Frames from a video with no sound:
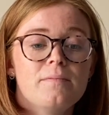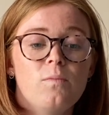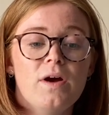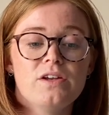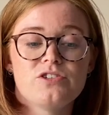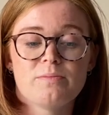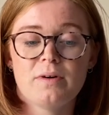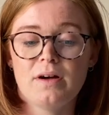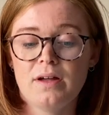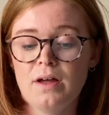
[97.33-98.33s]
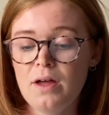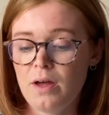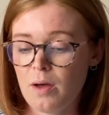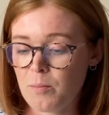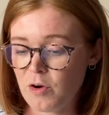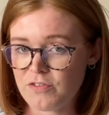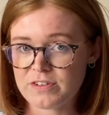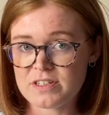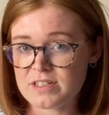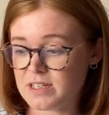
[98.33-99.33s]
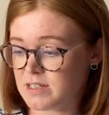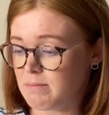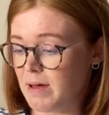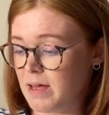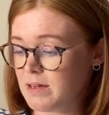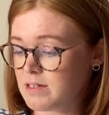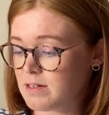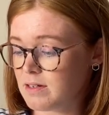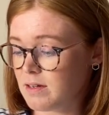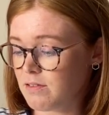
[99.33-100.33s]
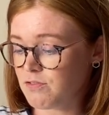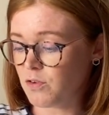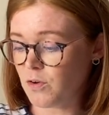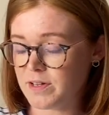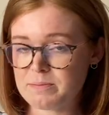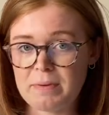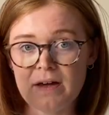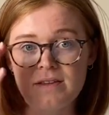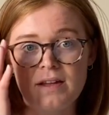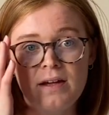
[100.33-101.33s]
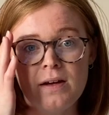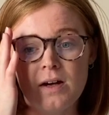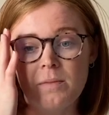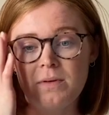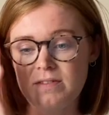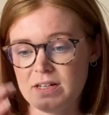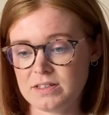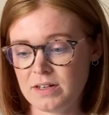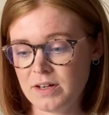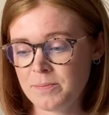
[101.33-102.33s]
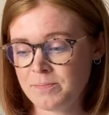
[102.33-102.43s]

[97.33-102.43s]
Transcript: which my boyfriend's sister made for his birthday a couple of days ago.